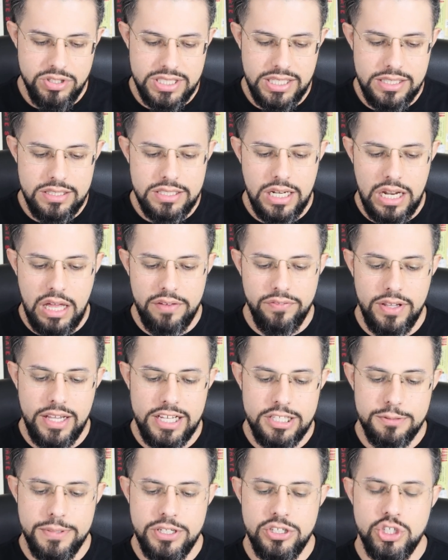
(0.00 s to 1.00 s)
sildenafil
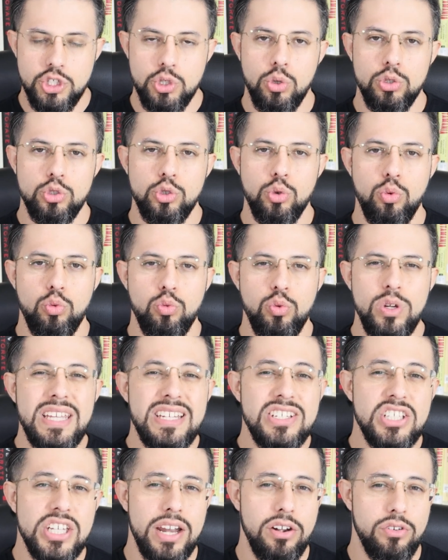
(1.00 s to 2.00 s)
has been shown to
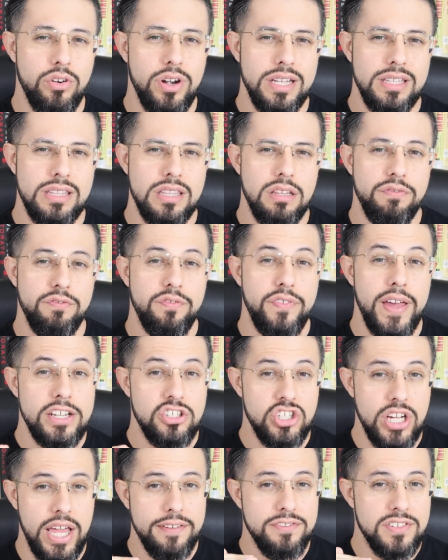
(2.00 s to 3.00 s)
regenerate the
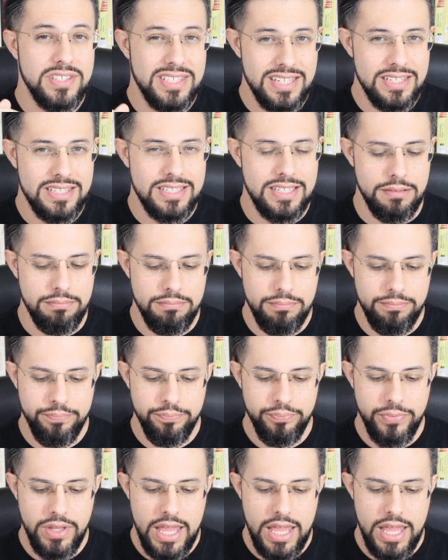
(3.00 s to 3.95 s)
VEGF system